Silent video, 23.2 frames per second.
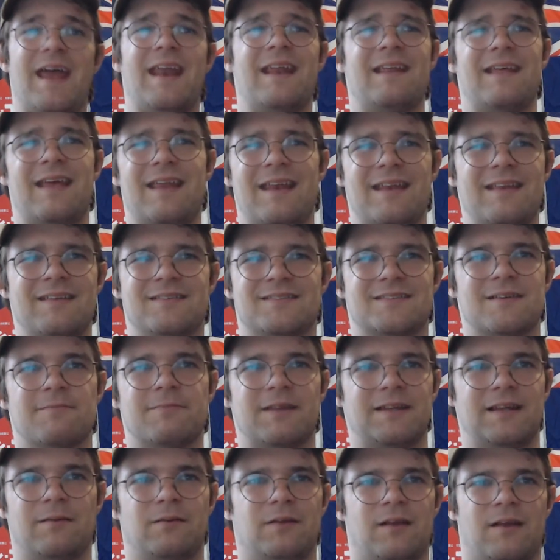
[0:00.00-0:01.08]
And it's
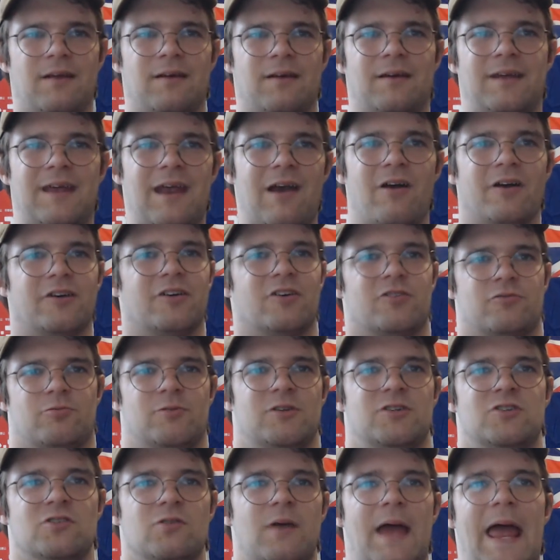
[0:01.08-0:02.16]
something that the characters
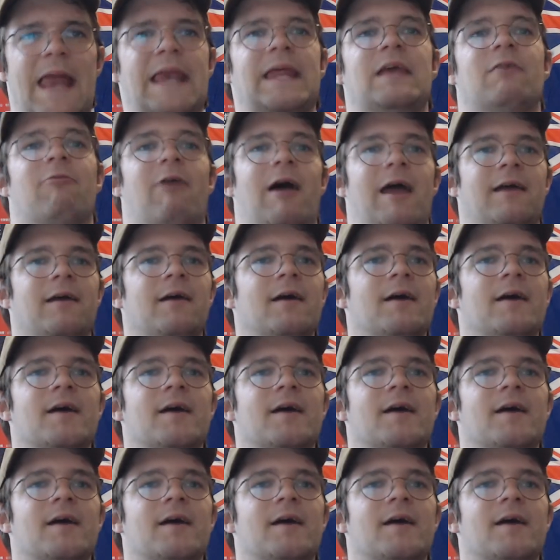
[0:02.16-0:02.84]
would do anyway.